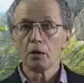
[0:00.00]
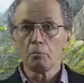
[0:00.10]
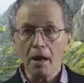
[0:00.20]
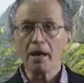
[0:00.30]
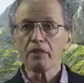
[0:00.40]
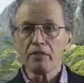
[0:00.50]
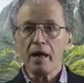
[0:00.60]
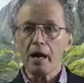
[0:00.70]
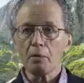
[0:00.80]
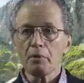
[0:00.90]
make
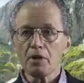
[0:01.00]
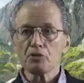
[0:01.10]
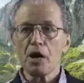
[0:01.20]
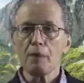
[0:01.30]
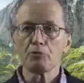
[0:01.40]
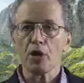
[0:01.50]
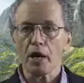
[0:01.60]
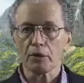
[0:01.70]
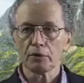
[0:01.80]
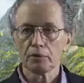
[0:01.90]
them its
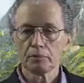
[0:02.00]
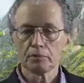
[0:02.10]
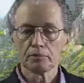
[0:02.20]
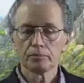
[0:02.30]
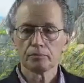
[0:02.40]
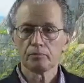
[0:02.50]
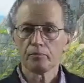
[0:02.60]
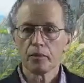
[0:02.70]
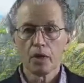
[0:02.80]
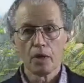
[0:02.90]
object,
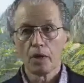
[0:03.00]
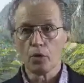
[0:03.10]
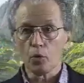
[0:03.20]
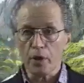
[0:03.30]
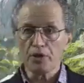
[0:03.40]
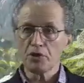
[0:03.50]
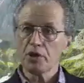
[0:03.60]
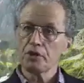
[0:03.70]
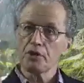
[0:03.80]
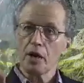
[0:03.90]
which
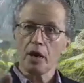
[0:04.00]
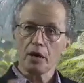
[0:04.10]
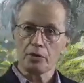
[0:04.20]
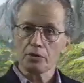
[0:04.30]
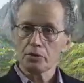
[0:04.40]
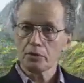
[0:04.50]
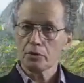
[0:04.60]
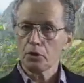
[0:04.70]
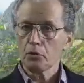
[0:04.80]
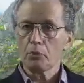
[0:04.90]
it does
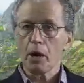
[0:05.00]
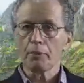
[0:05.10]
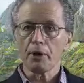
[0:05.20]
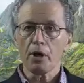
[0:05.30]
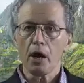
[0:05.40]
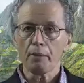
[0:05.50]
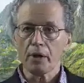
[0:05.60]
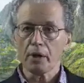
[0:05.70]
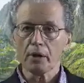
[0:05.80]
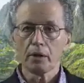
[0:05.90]
by
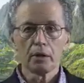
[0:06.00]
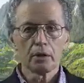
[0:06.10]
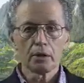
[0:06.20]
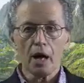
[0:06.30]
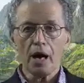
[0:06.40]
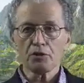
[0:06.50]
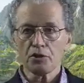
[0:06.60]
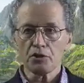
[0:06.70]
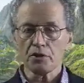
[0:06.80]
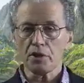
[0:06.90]
becoming
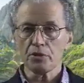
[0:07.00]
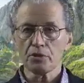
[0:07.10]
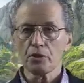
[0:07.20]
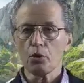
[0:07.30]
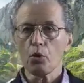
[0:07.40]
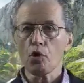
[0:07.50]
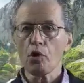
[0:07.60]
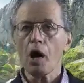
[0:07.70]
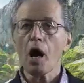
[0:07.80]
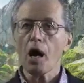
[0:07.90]
consciousness
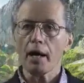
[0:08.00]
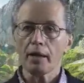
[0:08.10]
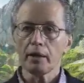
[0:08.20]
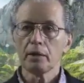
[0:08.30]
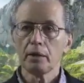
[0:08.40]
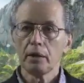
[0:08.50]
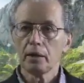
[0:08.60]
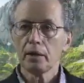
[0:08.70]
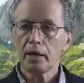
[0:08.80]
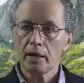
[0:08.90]
or I
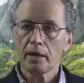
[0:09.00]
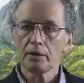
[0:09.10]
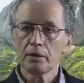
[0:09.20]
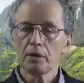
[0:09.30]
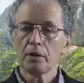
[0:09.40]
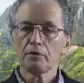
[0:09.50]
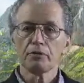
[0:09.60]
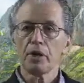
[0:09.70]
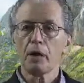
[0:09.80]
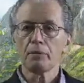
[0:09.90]
in
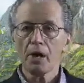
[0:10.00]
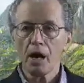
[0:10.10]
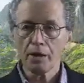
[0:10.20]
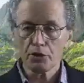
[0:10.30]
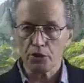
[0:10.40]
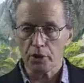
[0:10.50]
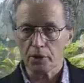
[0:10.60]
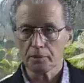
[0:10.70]
phenomenology.